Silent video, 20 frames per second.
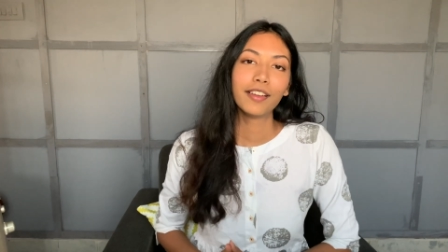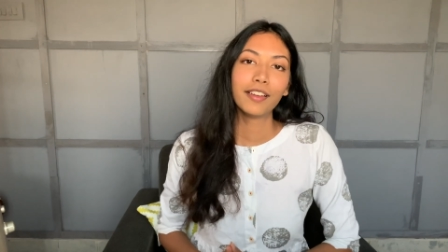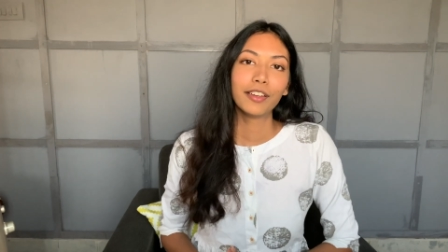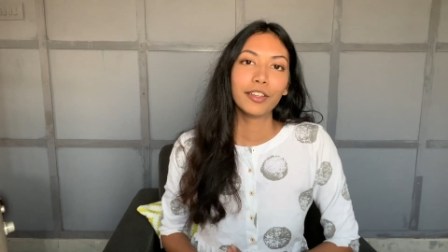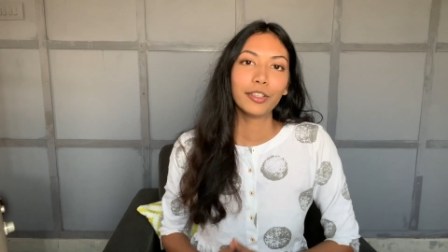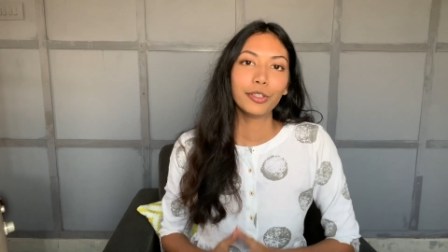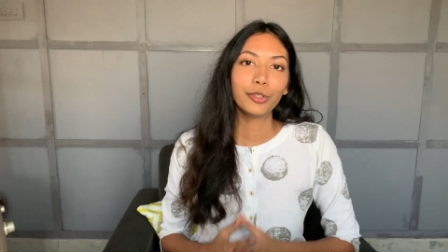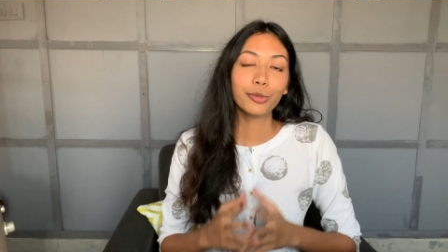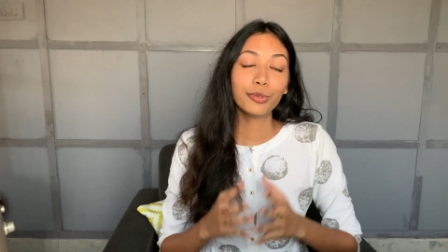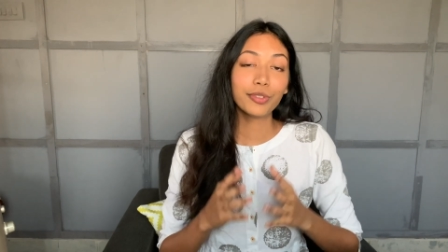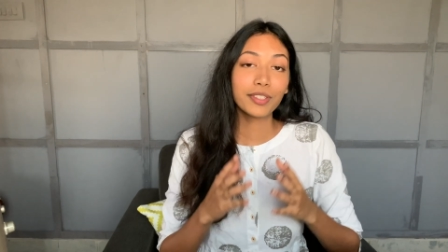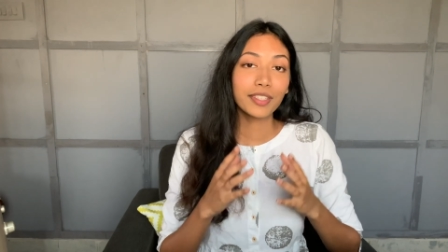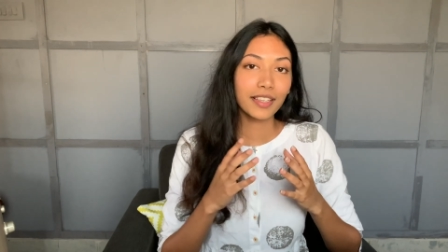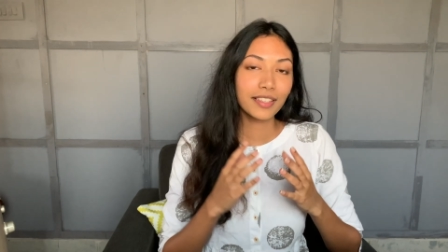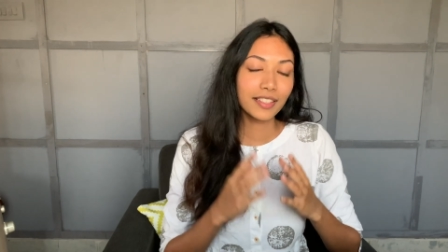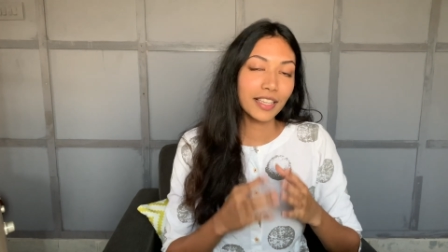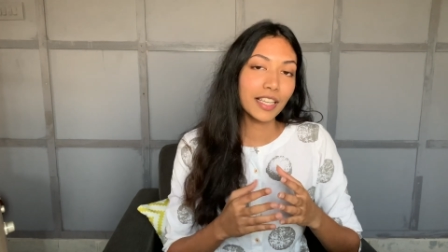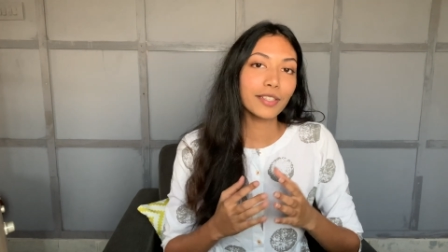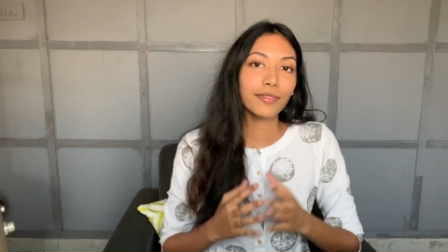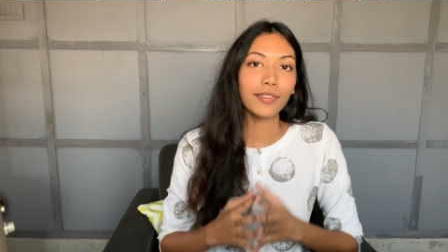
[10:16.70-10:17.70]
To
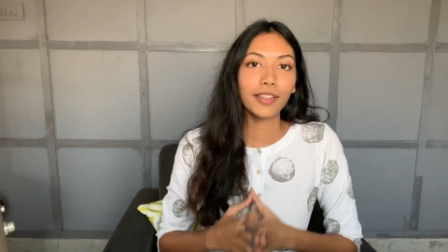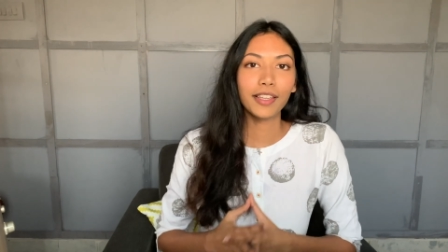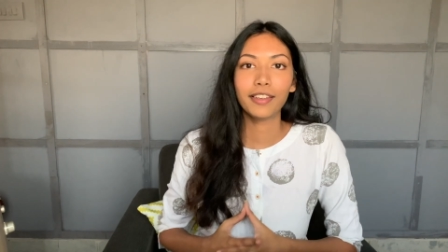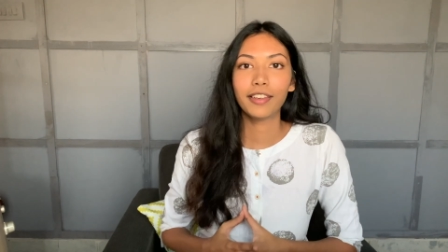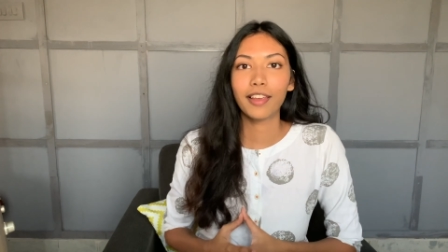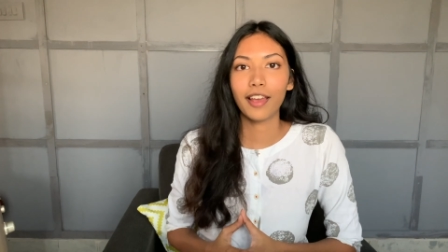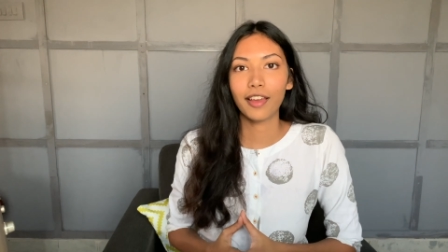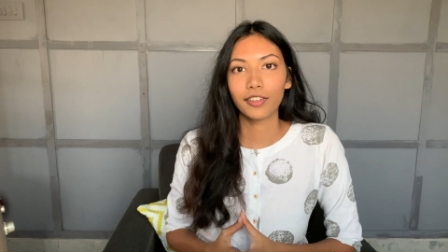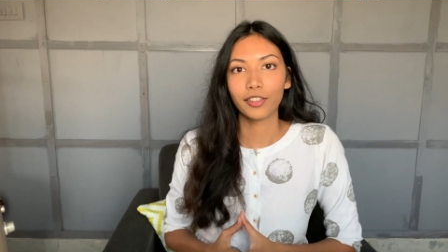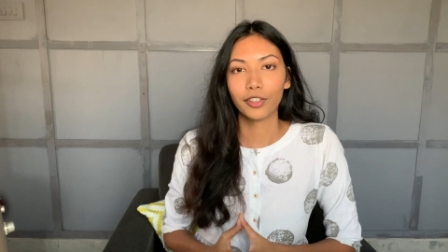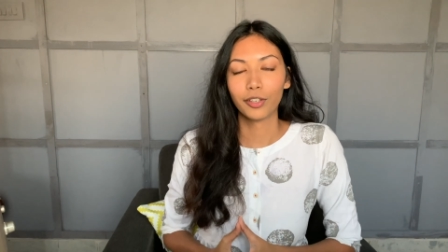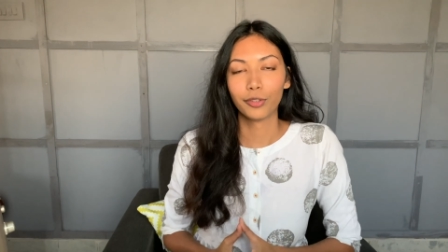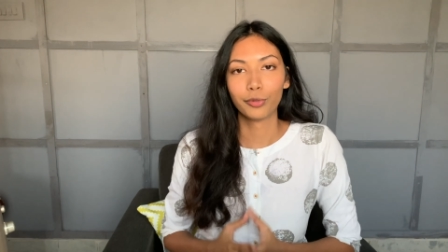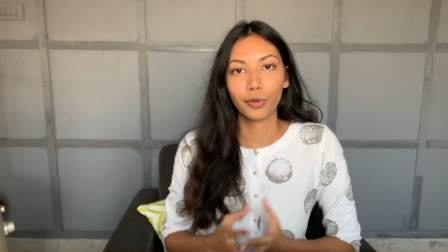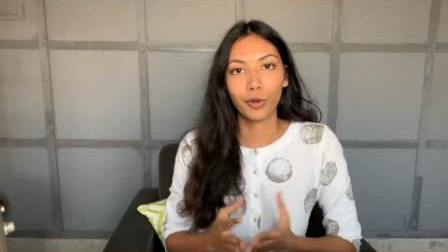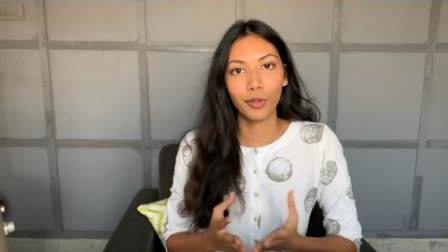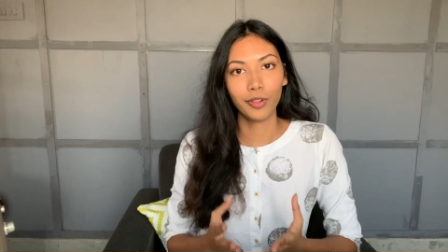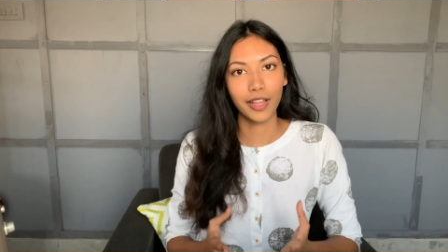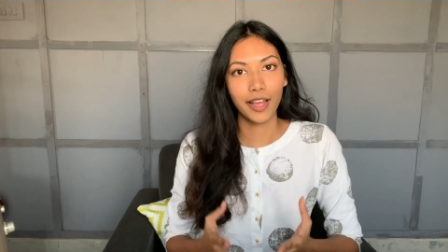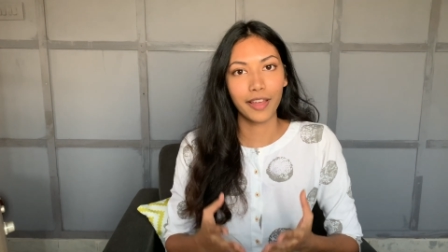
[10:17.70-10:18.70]
successfully get a
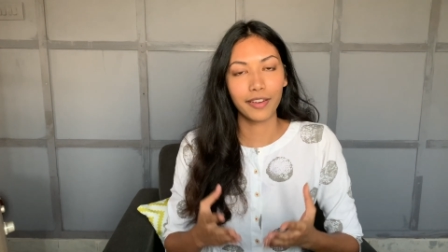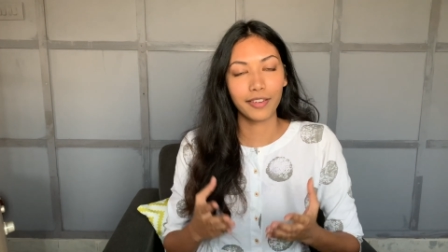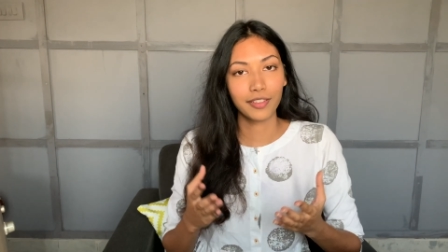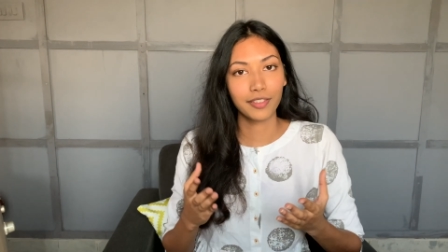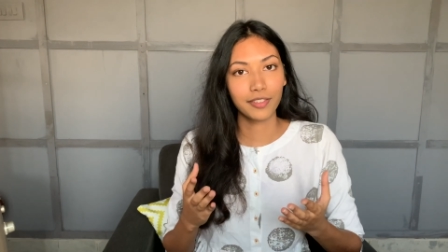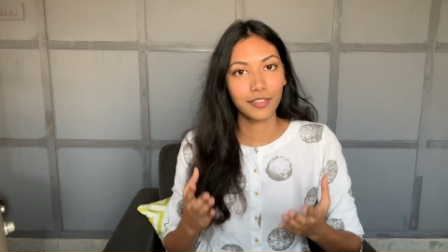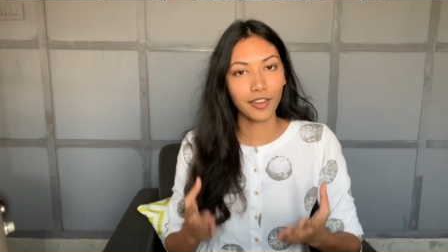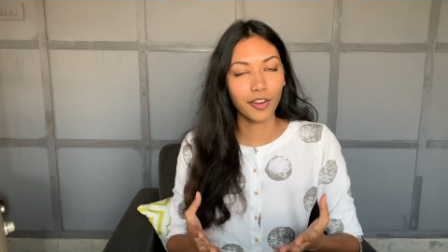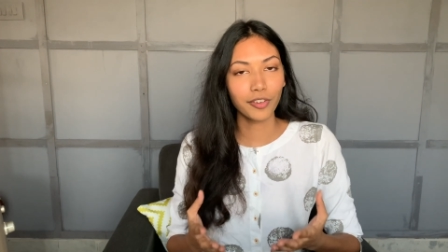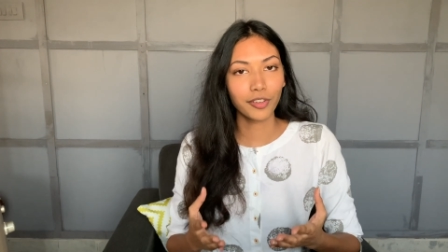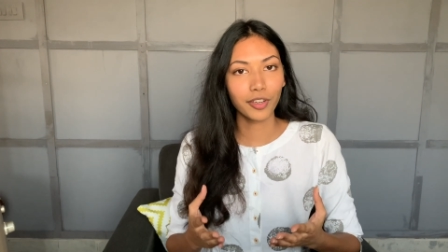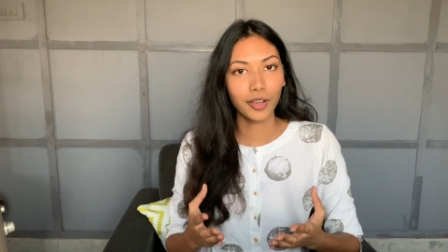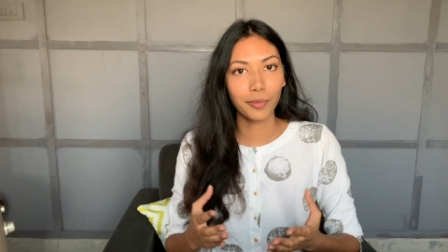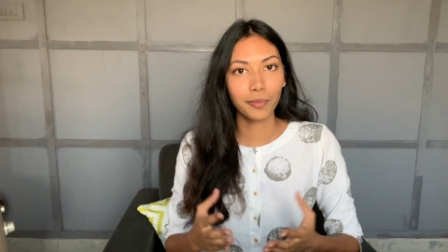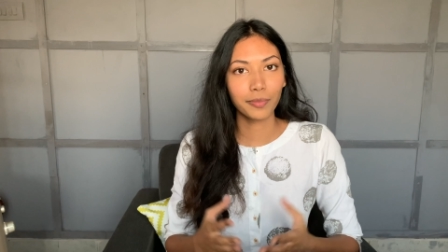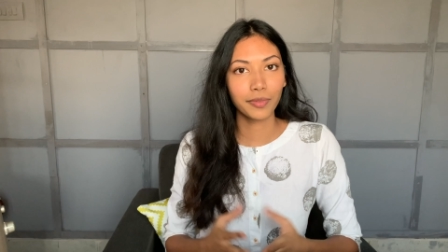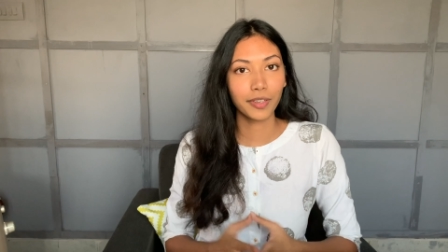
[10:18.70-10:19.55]
role at a startup,